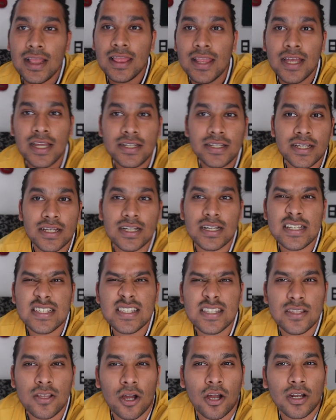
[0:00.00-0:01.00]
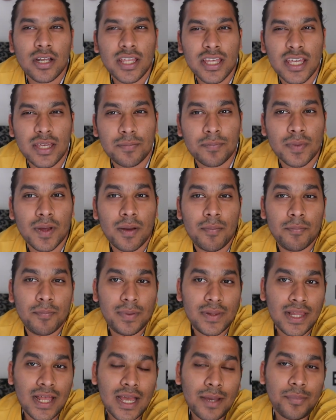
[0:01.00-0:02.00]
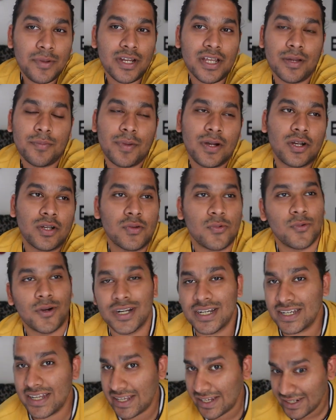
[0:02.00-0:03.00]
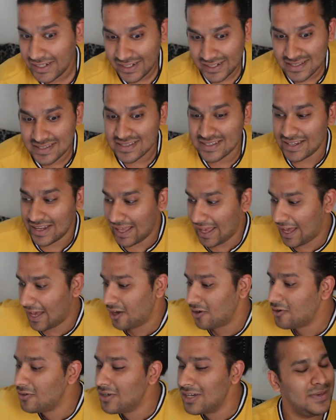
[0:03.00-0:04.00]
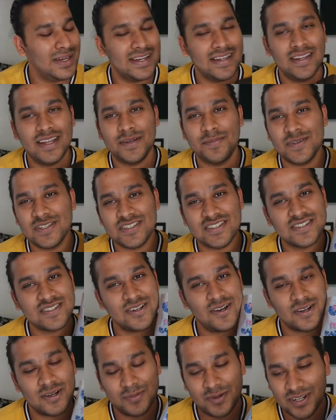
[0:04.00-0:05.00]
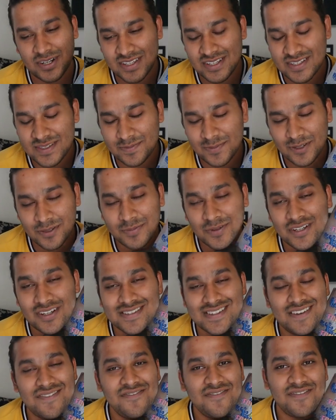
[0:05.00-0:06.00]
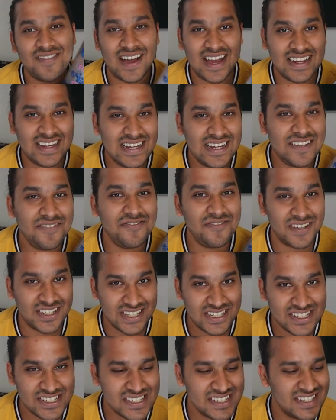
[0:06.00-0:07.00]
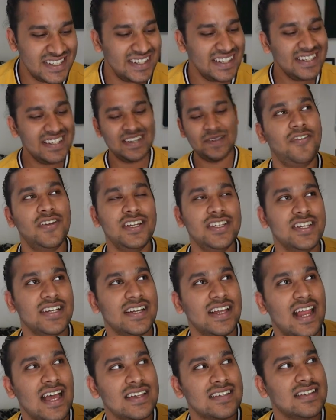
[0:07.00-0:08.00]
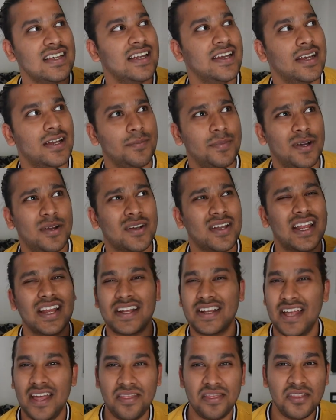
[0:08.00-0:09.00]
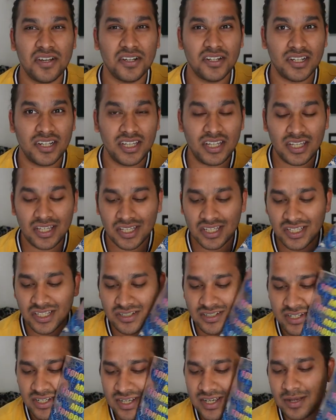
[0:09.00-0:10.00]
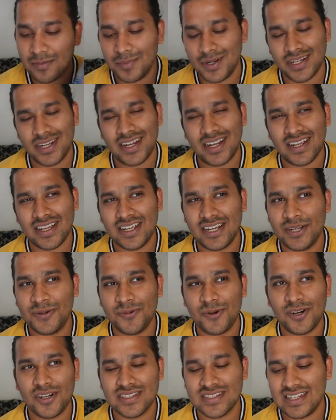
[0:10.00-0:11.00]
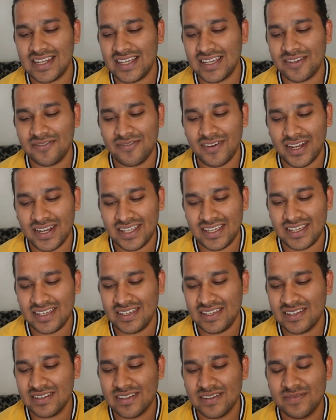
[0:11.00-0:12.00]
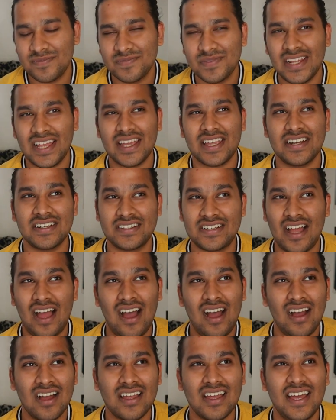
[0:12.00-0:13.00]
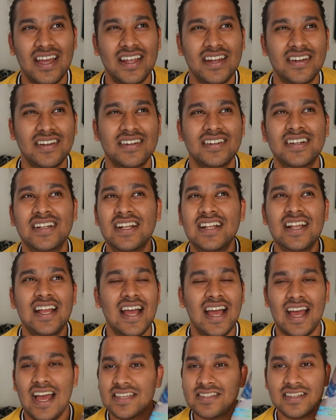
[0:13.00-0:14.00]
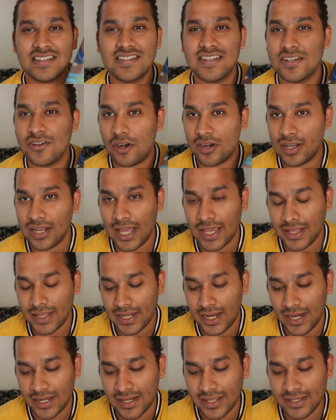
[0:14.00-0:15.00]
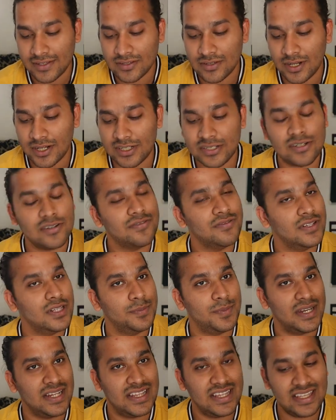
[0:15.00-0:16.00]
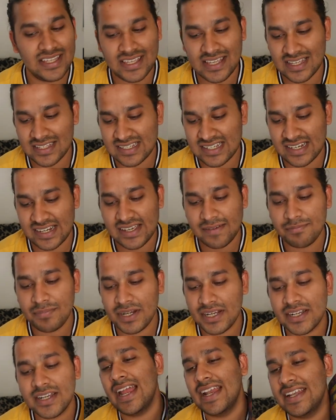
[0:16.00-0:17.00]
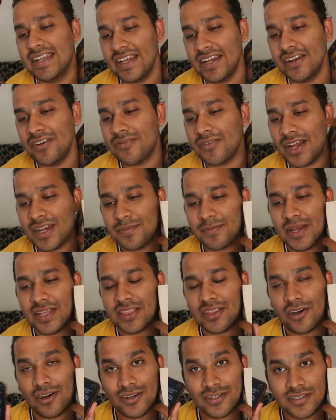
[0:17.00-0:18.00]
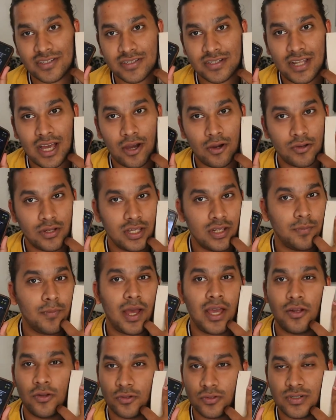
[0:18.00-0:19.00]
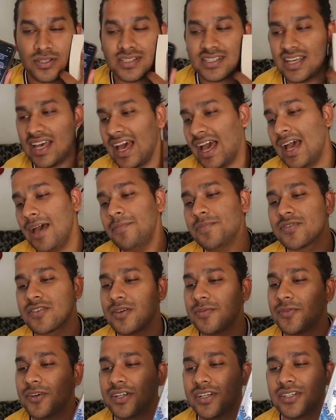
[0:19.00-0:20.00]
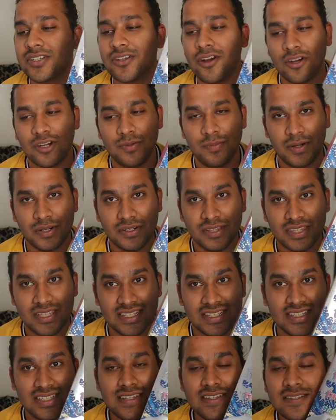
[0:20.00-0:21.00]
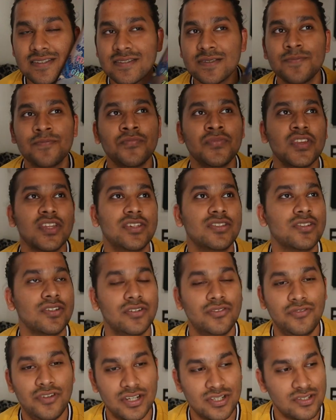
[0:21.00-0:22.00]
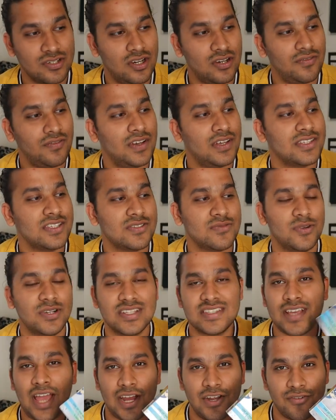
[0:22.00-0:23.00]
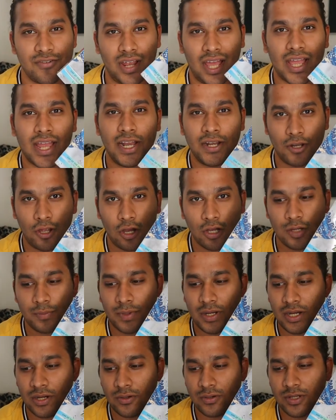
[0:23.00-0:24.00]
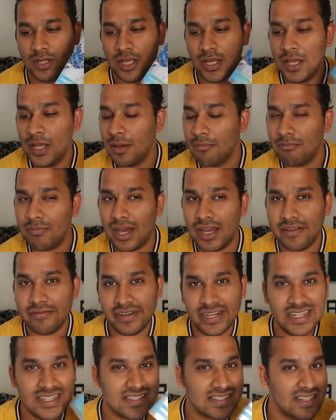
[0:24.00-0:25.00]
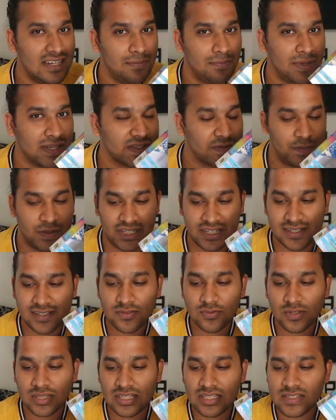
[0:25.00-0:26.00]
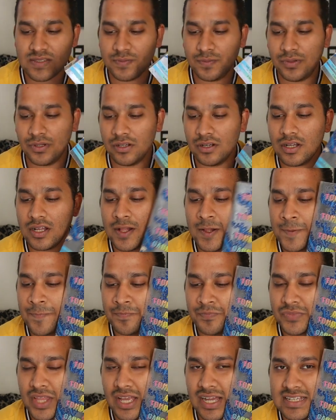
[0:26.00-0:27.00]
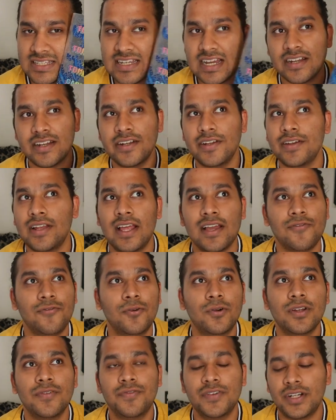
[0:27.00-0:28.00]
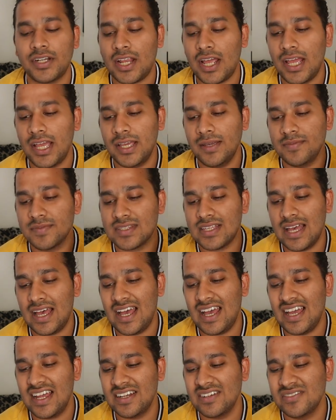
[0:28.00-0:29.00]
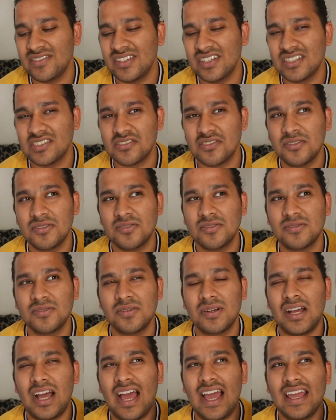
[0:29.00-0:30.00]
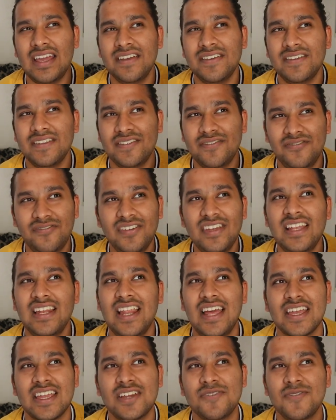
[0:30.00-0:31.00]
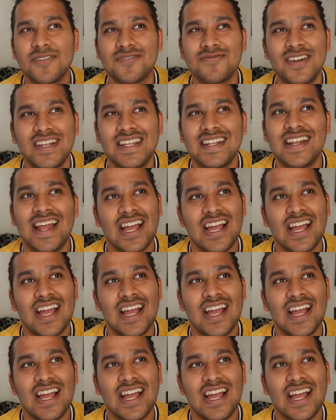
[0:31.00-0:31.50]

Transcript: Let us not keep blabbering about what day it is now, but let me just talk about this book, because I finally finished it. I finished it last night at about like 10:30ish, but it was like very like dark, and I just did not like the lighting, so I did not film anything yesterday. But I did write my thoughts down in my notes app, so I'm gonna talk about this. So first off, I just want to sidetrack and talk about my reading slump experience with this book. I started it like 4 different times, and so I feel like it was very